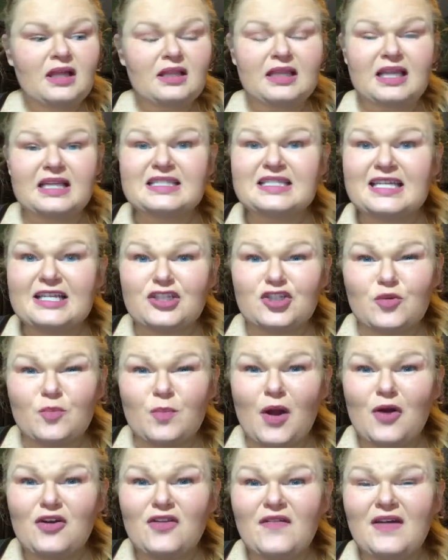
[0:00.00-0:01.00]
Let's get you
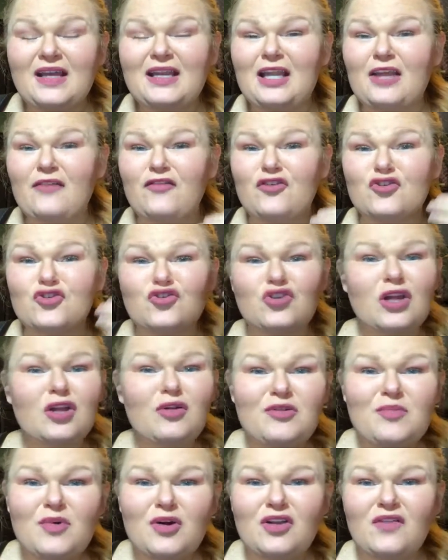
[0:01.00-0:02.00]
motivated. If you
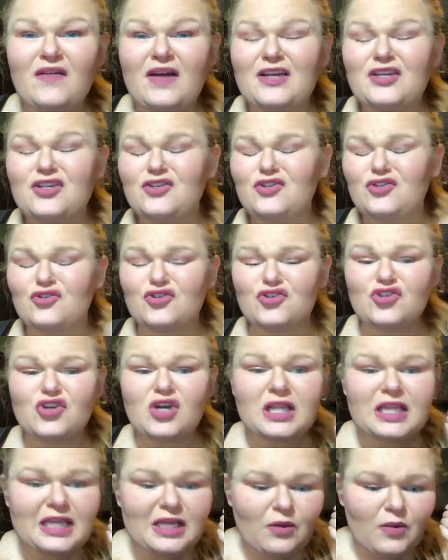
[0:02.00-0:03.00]
struggle with motivation, you're
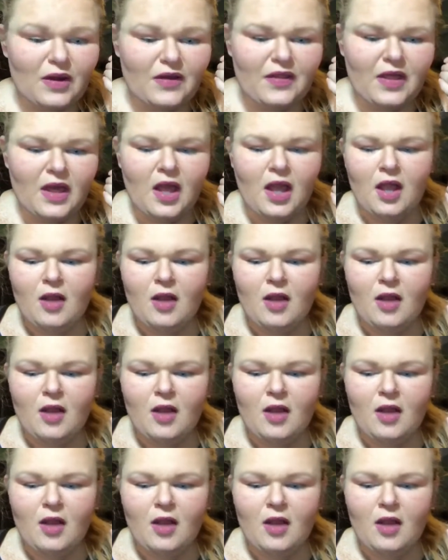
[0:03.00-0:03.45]
struggling with,